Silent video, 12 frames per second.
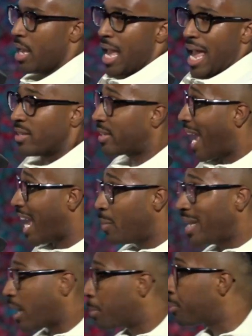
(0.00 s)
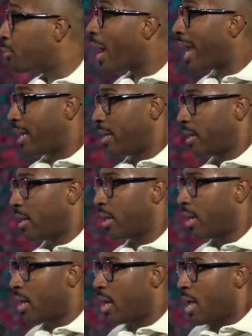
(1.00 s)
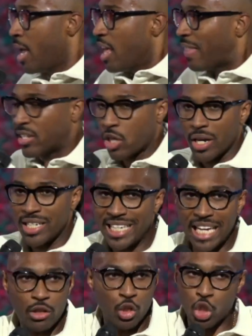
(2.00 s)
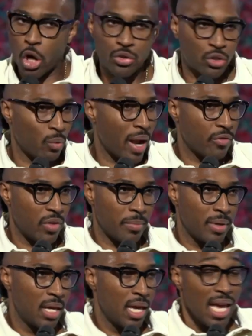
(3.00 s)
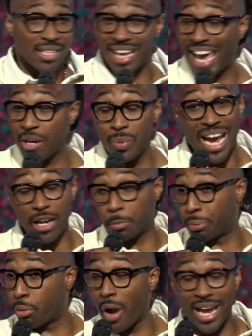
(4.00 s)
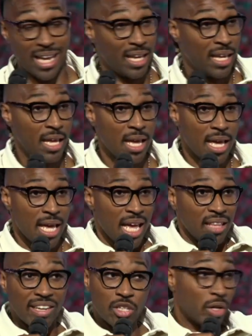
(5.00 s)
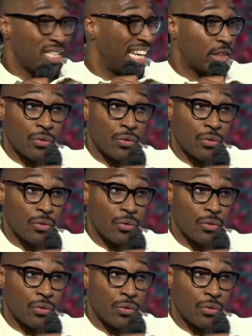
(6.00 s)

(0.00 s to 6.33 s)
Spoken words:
and say, hey, we gotta pray. They started to get their church around them and say, hey, we gotta pray. They started to get their